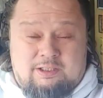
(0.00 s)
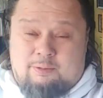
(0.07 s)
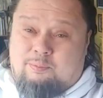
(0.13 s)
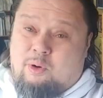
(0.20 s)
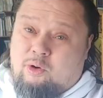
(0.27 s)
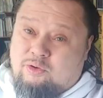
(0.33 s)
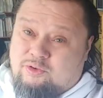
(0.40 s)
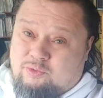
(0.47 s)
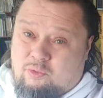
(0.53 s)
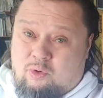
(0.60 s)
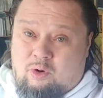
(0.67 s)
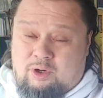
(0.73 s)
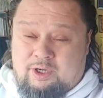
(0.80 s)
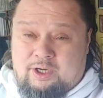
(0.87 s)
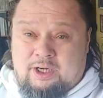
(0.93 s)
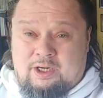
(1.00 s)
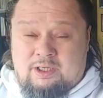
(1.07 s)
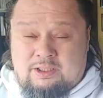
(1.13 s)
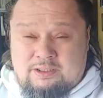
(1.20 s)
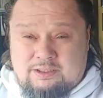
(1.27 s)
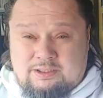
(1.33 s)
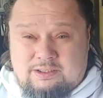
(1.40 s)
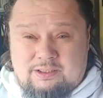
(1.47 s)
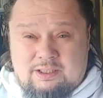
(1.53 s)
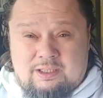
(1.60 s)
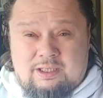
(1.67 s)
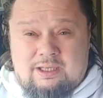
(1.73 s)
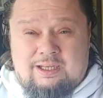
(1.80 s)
in the post-war years,